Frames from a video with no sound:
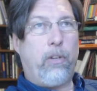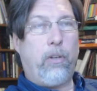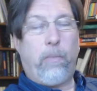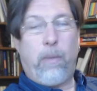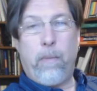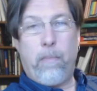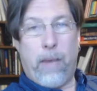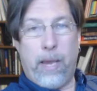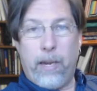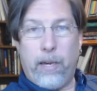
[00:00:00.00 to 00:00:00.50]

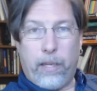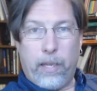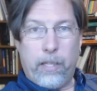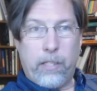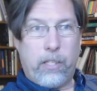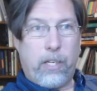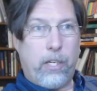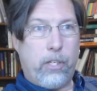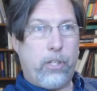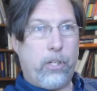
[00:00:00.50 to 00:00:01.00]
could be made
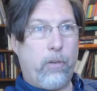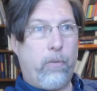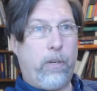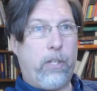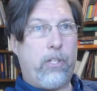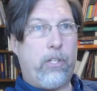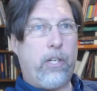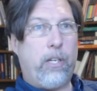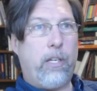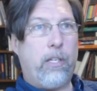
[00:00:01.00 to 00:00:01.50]
against Kitcher,
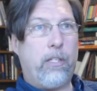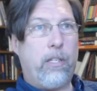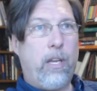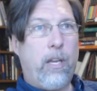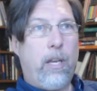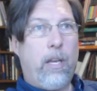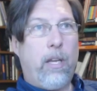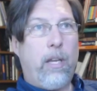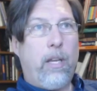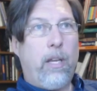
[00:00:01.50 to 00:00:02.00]
which
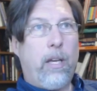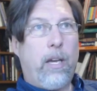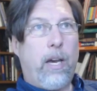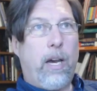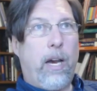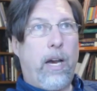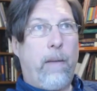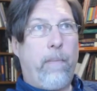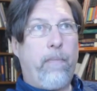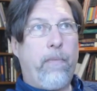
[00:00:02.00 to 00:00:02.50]
is,
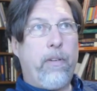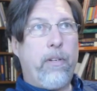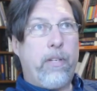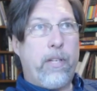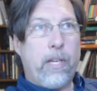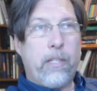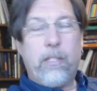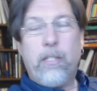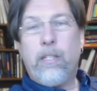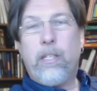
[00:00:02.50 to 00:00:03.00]

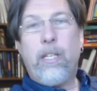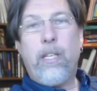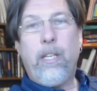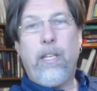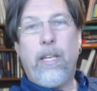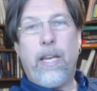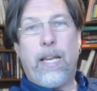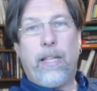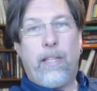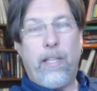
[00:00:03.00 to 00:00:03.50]
doesn't
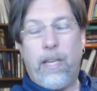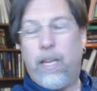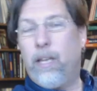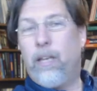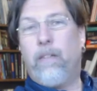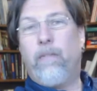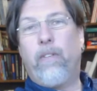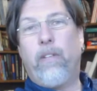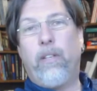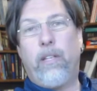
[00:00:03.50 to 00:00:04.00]
he, at the
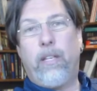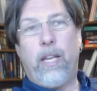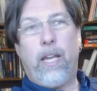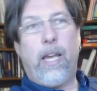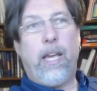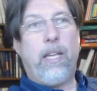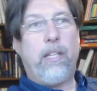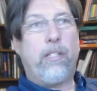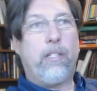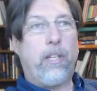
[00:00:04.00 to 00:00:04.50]
end of the
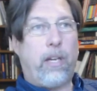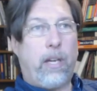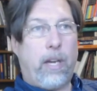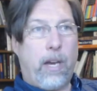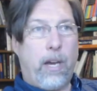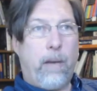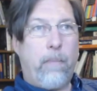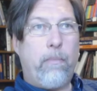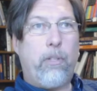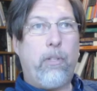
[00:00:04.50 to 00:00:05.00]
day,
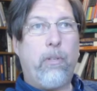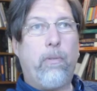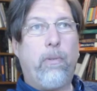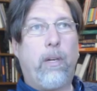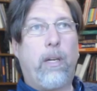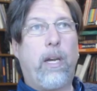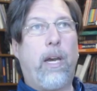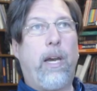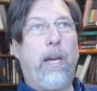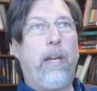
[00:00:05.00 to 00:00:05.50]
succumb
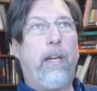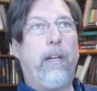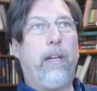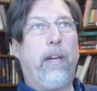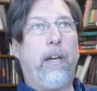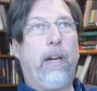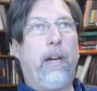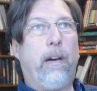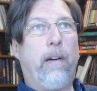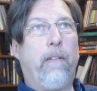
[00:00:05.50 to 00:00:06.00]
to a
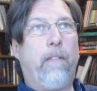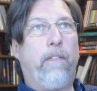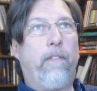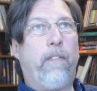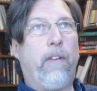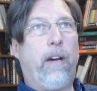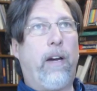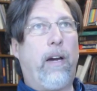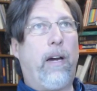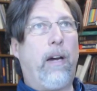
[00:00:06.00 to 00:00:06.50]
kind of
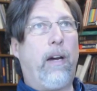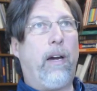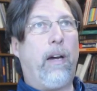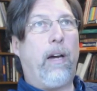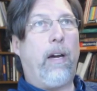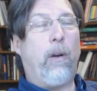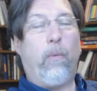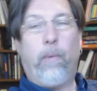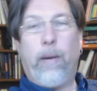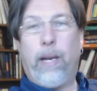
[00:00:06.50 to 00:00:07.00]

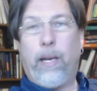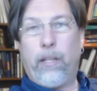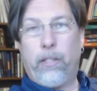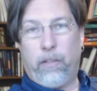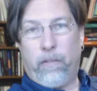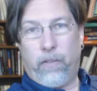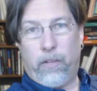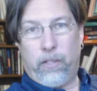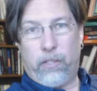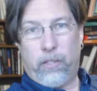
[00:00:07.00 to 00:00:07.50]
a
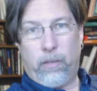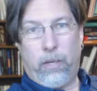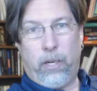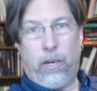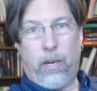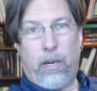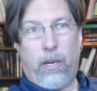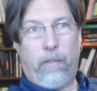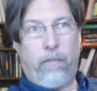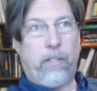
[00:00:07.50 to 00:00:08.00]

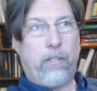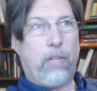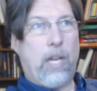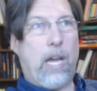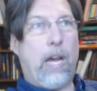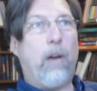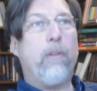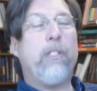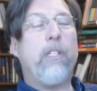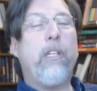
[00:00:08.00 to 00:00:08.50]
relativism in all of this?
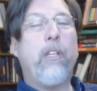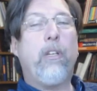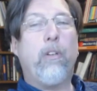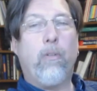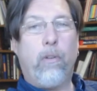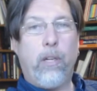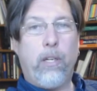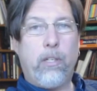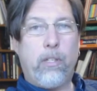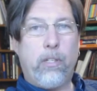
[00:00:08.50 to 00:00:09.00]
How is he
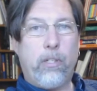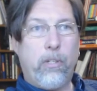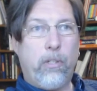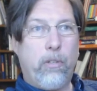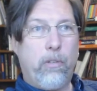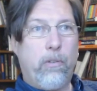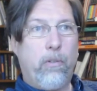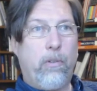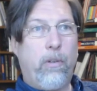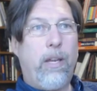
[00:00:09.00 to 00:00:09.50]
going
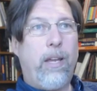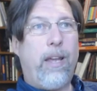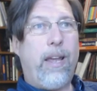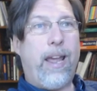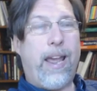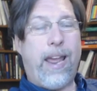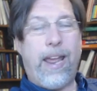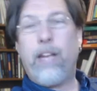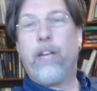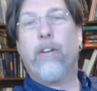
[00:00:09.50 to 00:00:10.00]
to
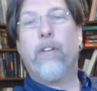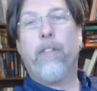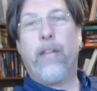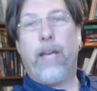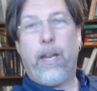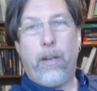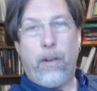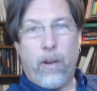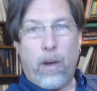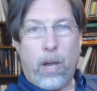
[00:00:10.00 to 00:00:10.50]
anchor
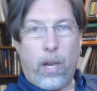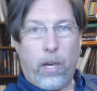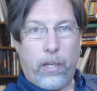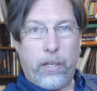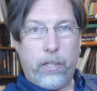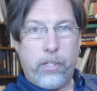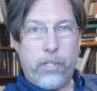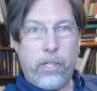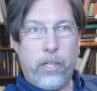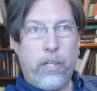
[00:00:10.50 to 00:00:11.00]
that
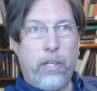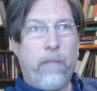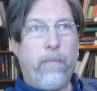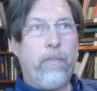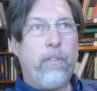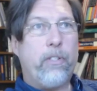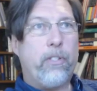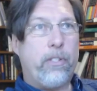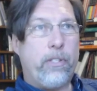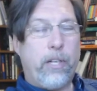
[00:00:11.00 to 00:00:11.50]
knowledge
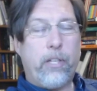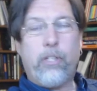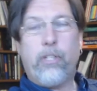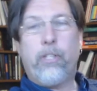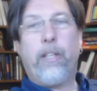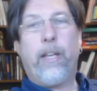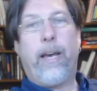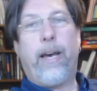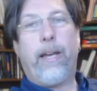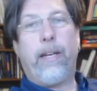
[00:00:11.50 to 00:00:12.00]

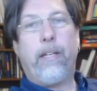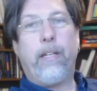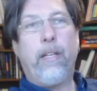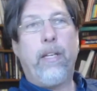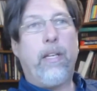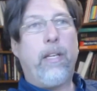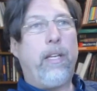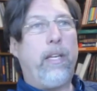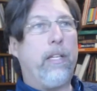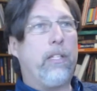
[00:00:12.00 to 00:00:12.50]
such that
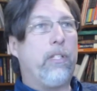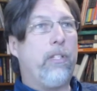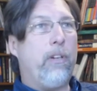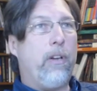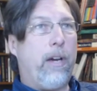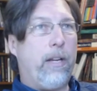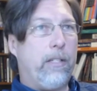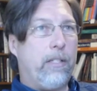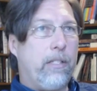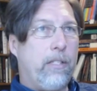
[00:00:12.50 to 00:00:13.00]
it's
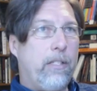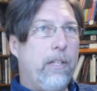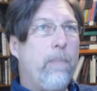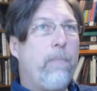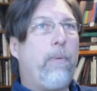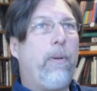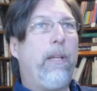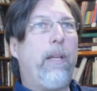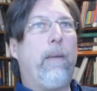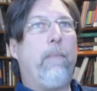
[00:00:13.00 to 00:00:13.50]
not
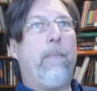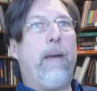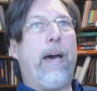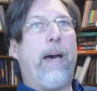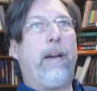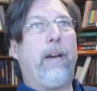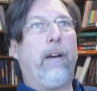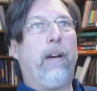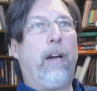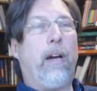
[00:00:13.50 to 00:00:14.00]
simply a
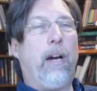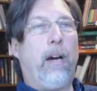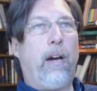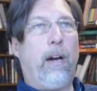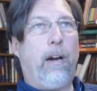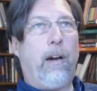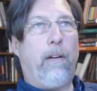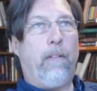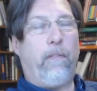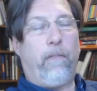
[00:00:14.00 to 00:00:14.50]
matter
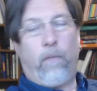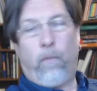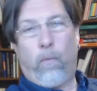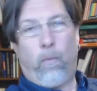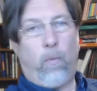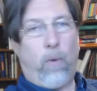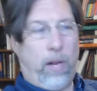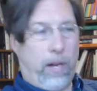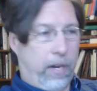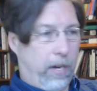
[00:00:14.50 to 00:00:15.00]
of
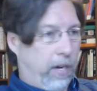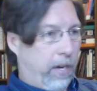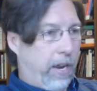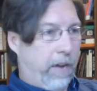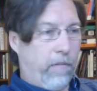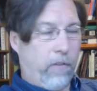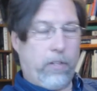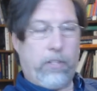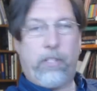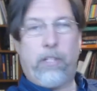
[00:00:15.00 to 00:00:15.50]

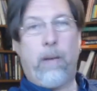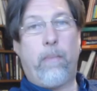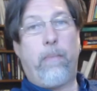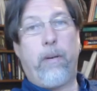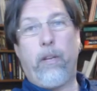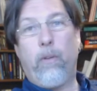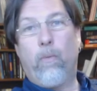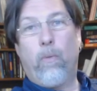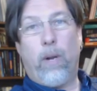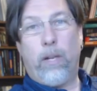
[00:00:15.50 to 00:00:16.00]
whatever
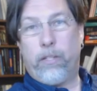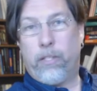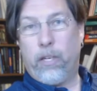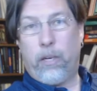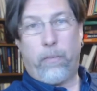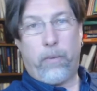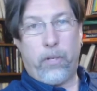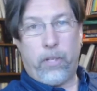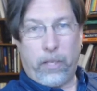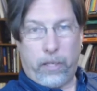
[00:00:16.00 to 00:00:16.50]
somebody
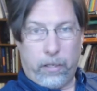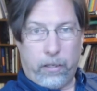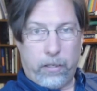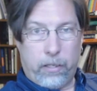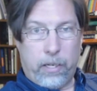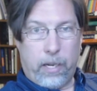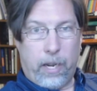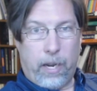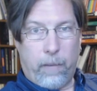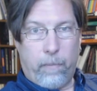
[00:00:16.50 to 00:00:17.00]
wants at a
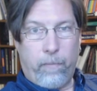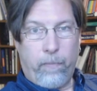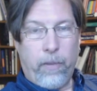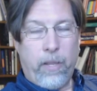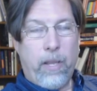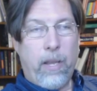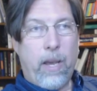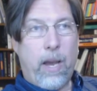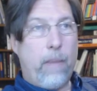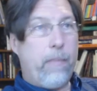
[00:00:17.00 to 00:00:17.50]
particular time?
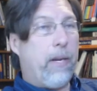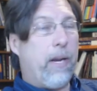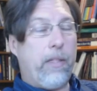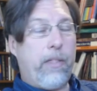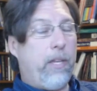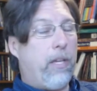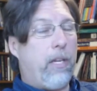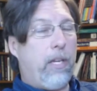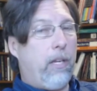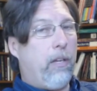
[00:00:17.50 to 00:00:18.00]
I mean,
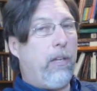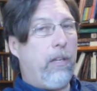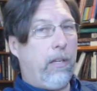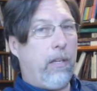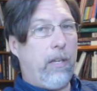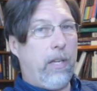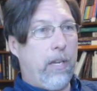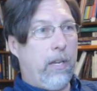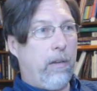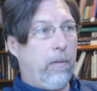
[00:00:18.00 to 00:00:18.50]
I think
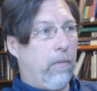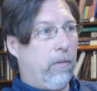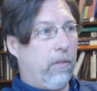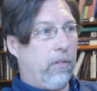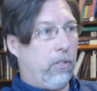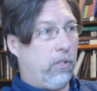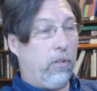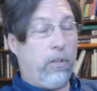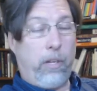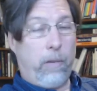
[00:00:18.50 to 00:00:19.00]
he
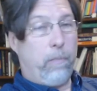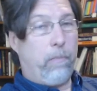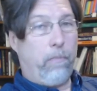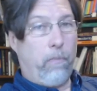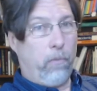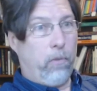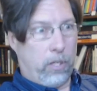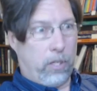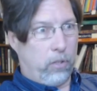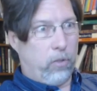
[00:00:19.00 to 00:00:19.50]
certainly
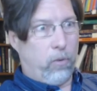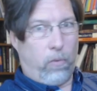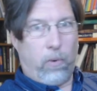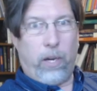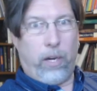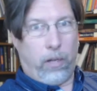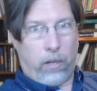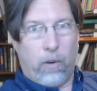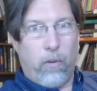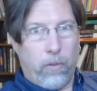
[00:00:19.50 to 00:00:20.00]
doesn't
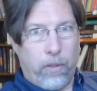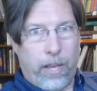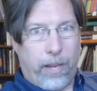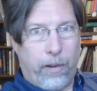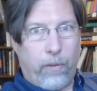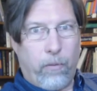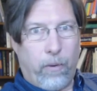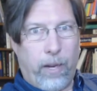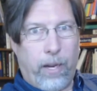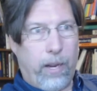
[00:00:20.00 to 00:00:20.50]
want to go
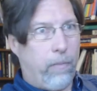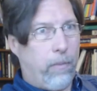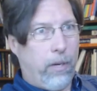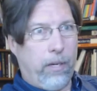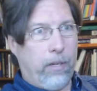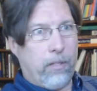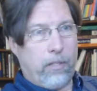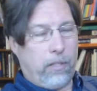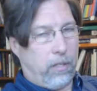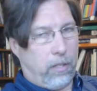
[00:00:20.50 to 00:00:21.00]
that way. I
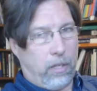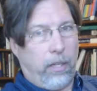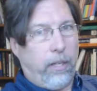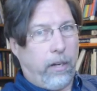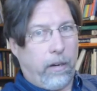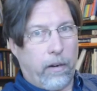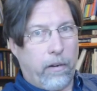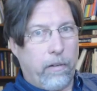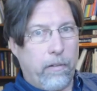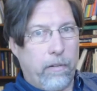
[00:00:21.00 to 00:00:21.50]
mean, it's
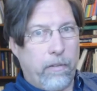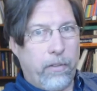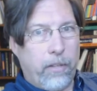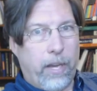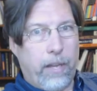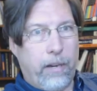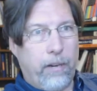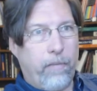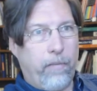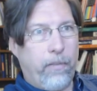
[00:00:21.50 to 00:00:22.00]
clear
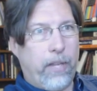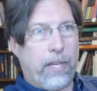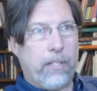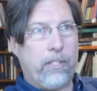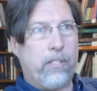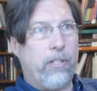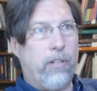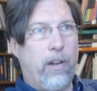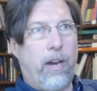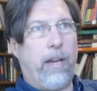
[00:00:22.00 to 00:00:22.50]
that
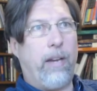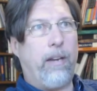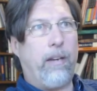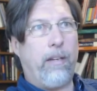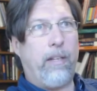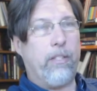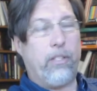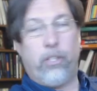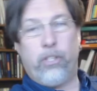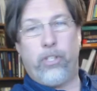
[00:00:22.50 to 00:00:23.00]
that's not
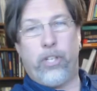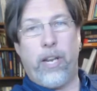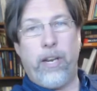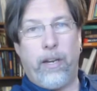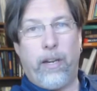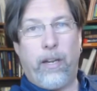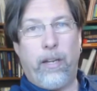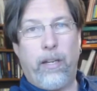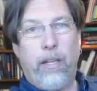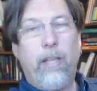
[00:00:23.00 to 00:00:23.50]
his
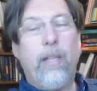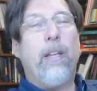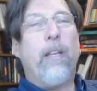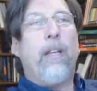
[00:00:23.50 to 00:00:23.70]
agenda.